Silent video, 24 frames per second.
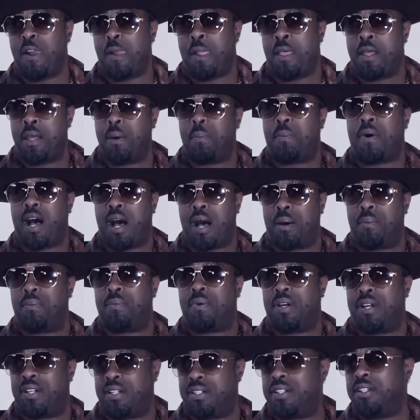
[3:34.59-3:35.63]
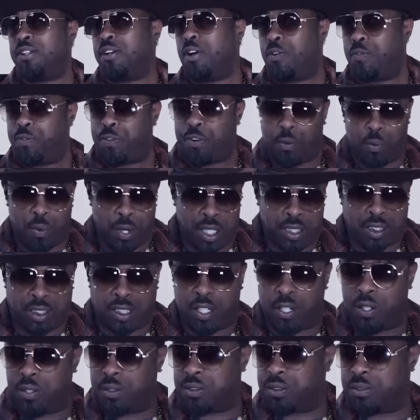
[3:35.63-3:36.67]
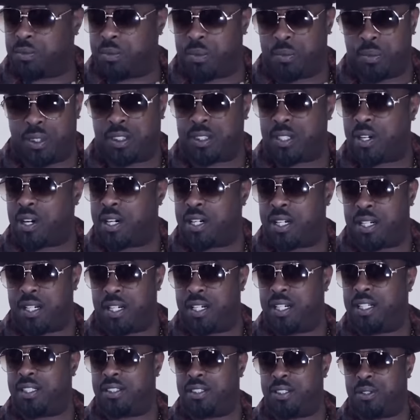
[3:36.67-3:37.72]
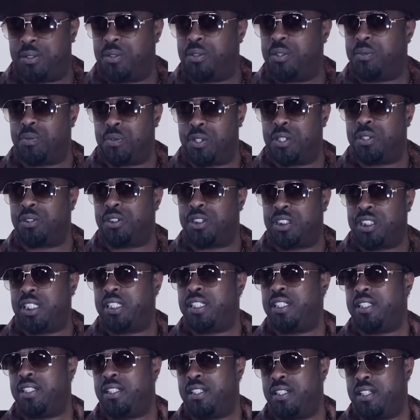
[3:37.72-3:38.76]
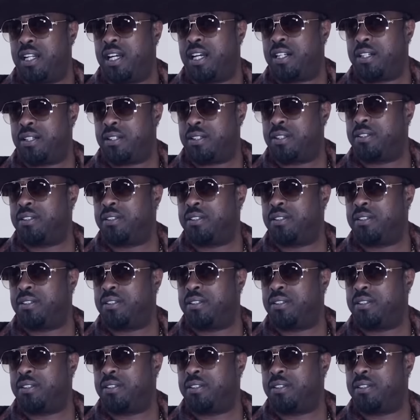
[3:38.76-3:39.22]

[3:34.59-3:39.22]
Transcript: hip hop, eh, you know, for the West Coast when we started uh, doing real shit. Like,